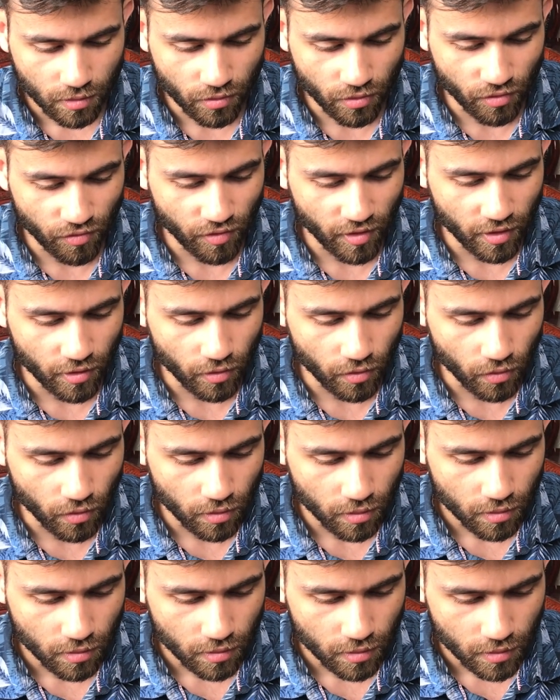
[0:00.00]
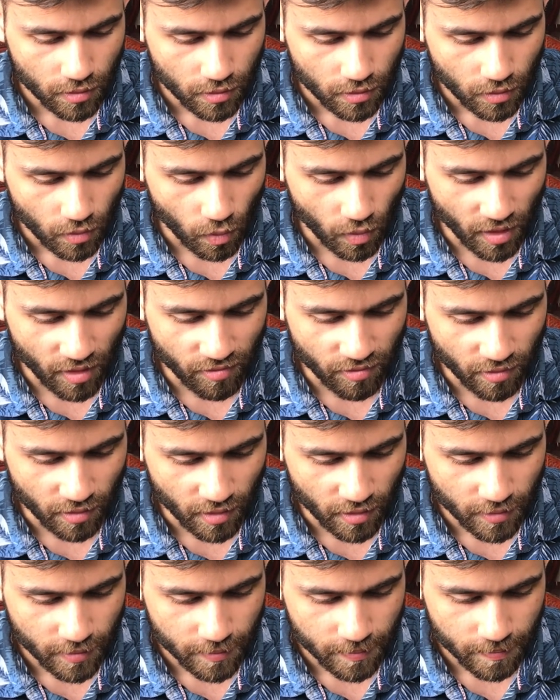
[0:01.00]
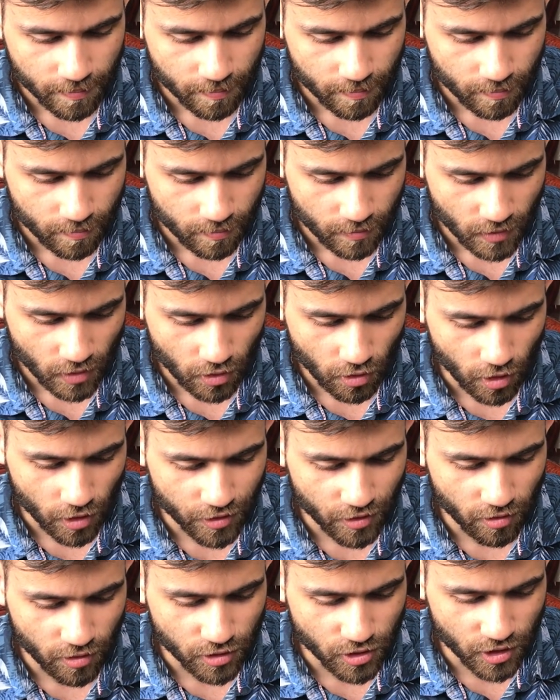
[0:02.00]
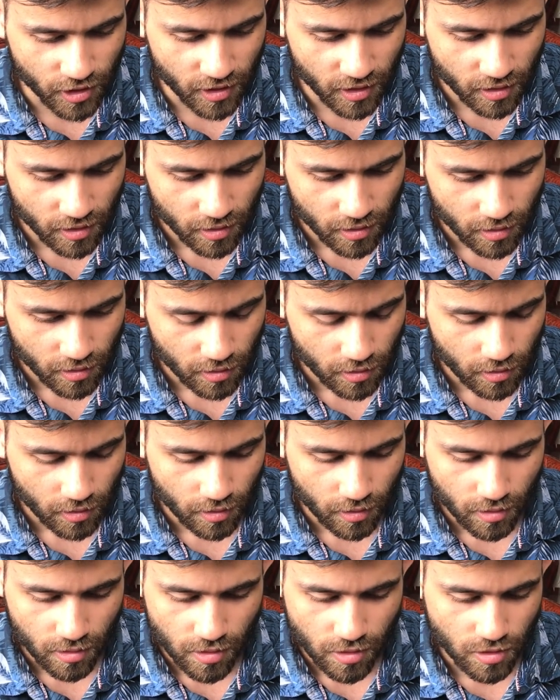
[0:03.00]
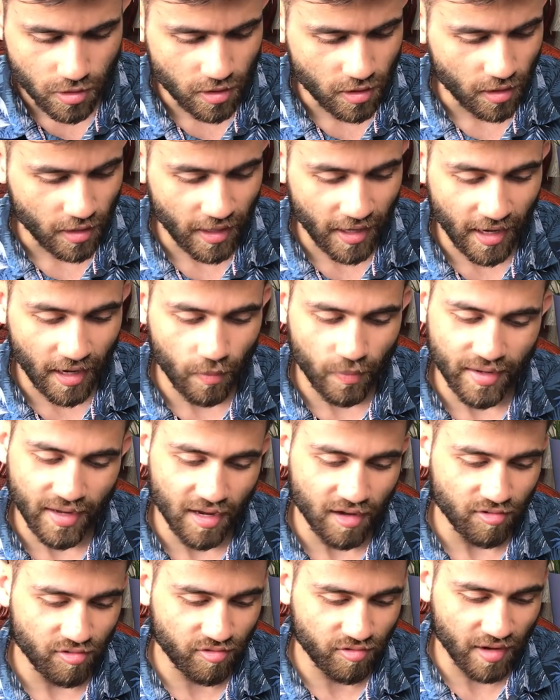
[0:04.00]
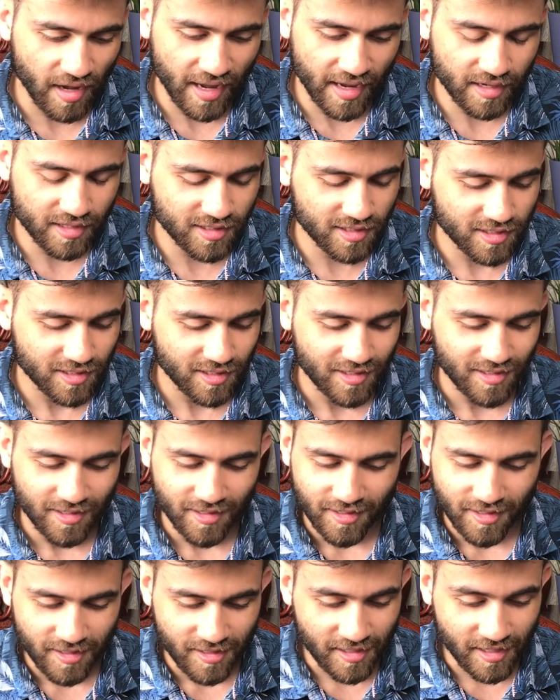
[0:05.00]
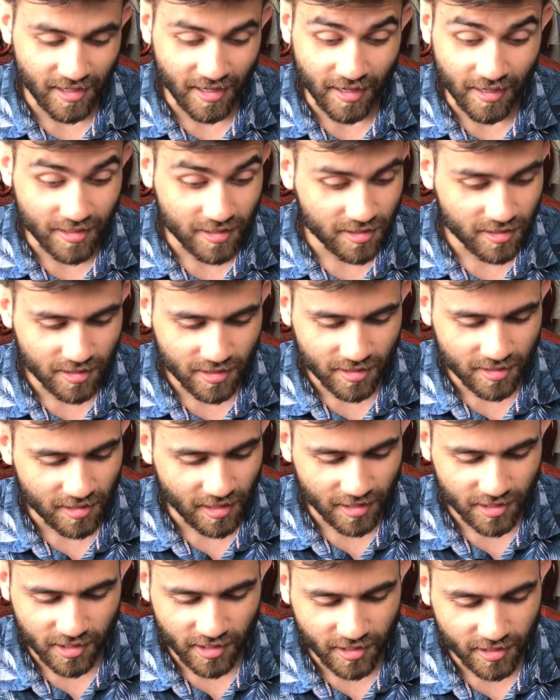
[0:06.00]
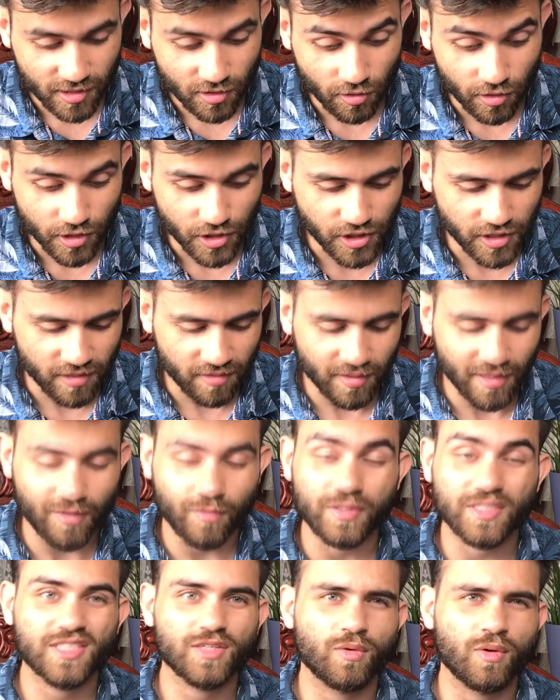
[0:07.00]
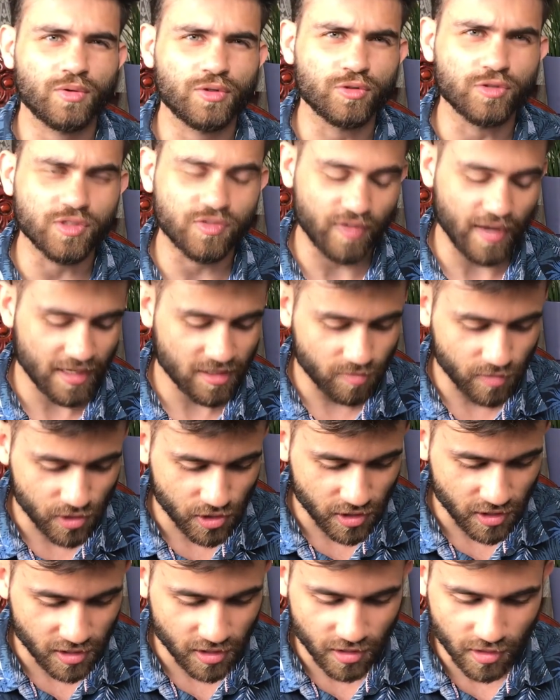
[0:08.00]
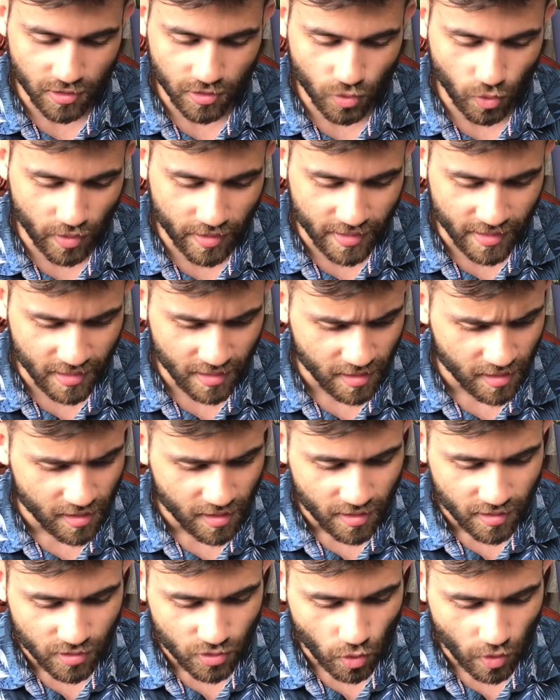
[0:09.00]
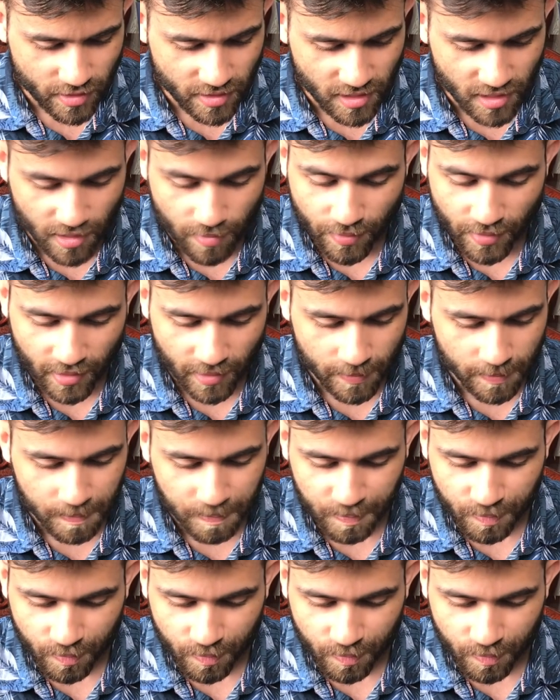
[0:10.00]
referral, whatever, cardiology. So then here we have fax. Yeah, it's actually astonishing that we still use fax machines in 2020, but